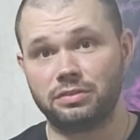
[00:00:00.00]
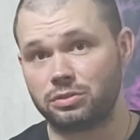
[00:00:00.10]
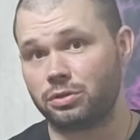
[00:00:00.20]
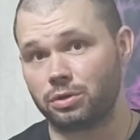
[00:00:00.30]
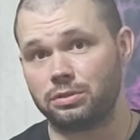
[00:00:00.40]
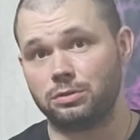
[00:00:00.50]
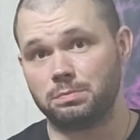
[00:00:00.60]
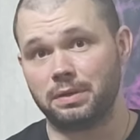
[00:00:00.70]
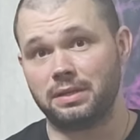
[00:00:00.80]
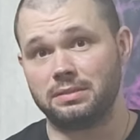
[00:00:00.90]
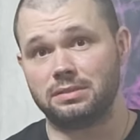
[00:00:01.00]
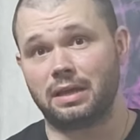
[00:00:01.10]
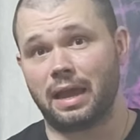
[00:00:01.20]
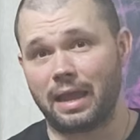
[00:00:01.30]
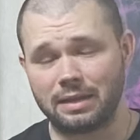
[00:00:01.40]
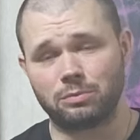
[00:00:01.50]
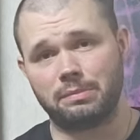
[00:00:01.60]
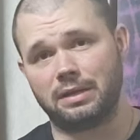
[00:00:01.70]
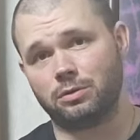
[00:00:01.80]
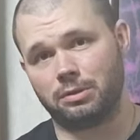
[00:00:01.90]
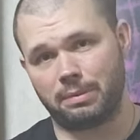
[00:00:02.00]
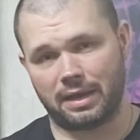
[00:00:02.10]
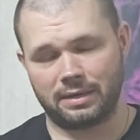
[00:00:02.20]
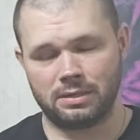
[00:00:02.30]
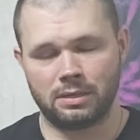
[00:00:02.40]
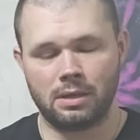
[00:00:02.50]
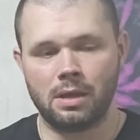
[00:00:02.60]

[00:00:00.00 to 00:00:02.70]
have you secured those pins and remained on the pad?